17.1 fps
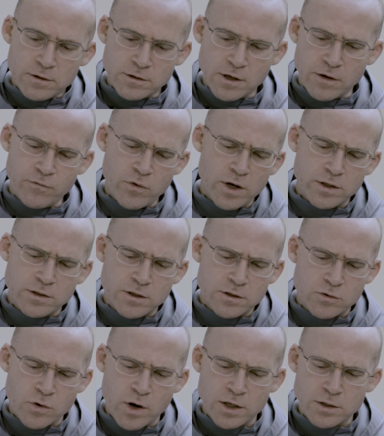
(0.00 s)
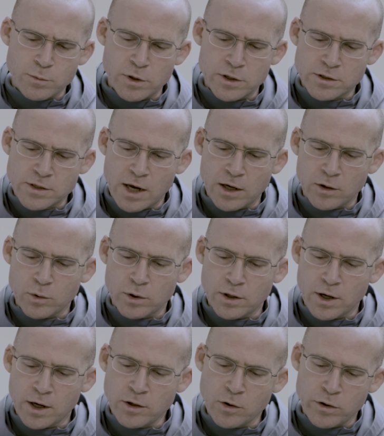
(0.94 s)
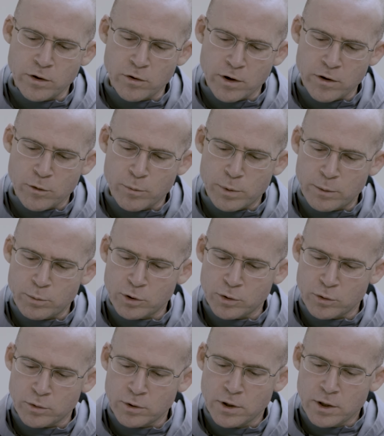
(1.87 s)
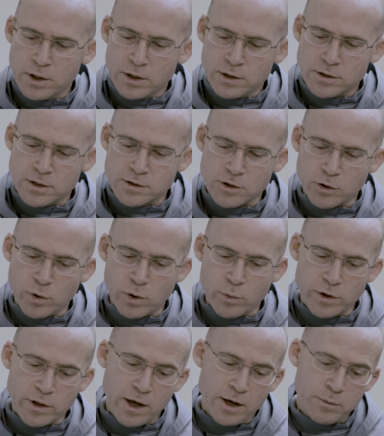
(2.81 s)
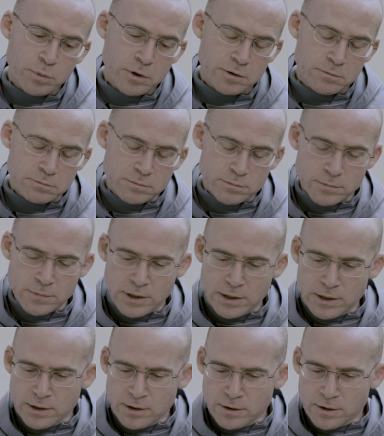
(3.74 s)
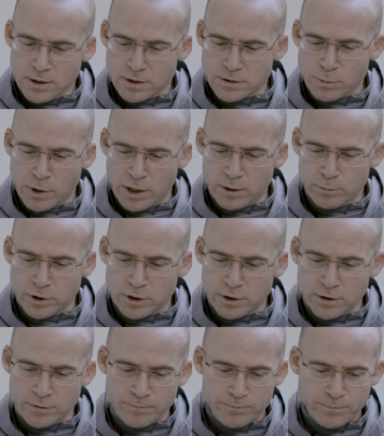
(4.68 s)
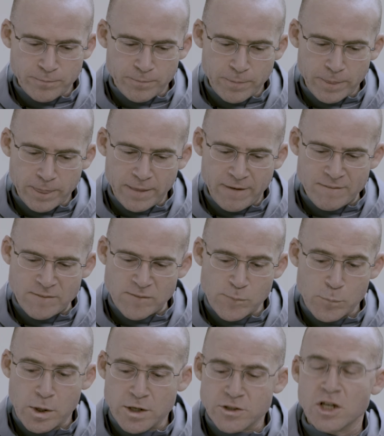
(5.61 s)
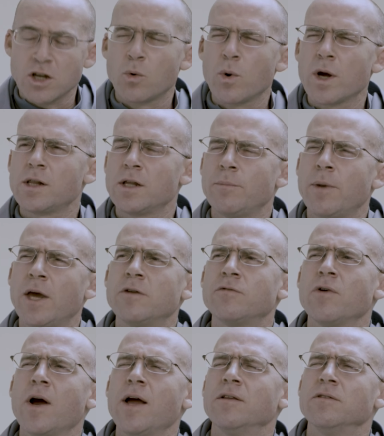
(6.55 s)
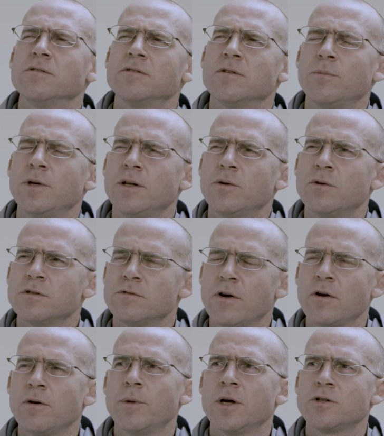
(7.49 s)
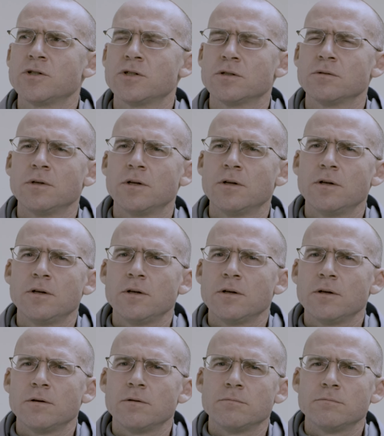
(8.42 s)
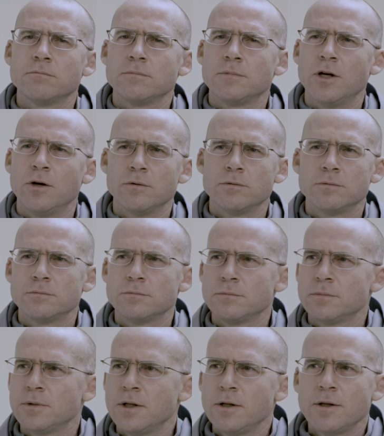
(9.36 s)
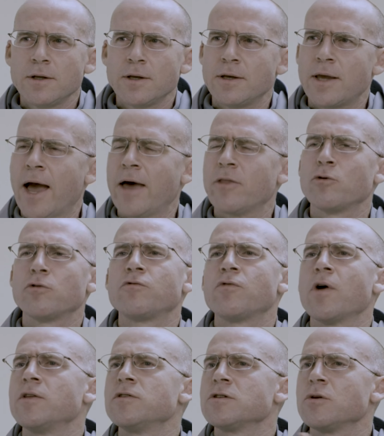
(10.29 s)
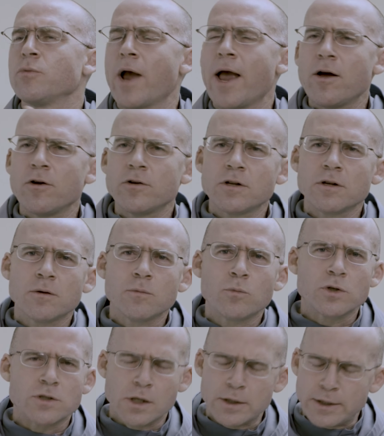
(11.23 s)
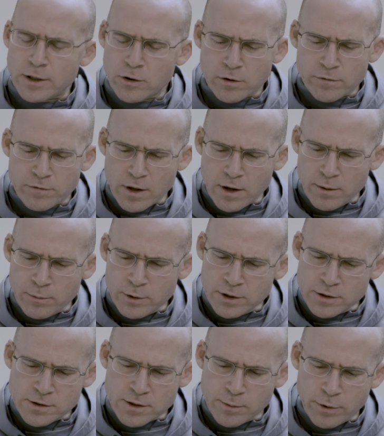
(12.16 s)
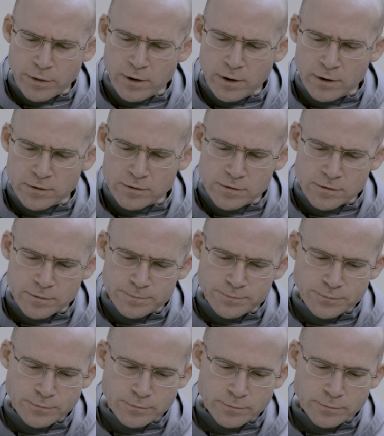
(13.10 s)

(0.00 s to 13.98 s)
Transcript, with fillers: St. Francis strikes me as sanguine. I know there are other people who disagree with that, but that's my opinion. Plus, he quickly made friends. I mean, he was very much, you know, gathered friends around him, was a leader of them, and these type of things.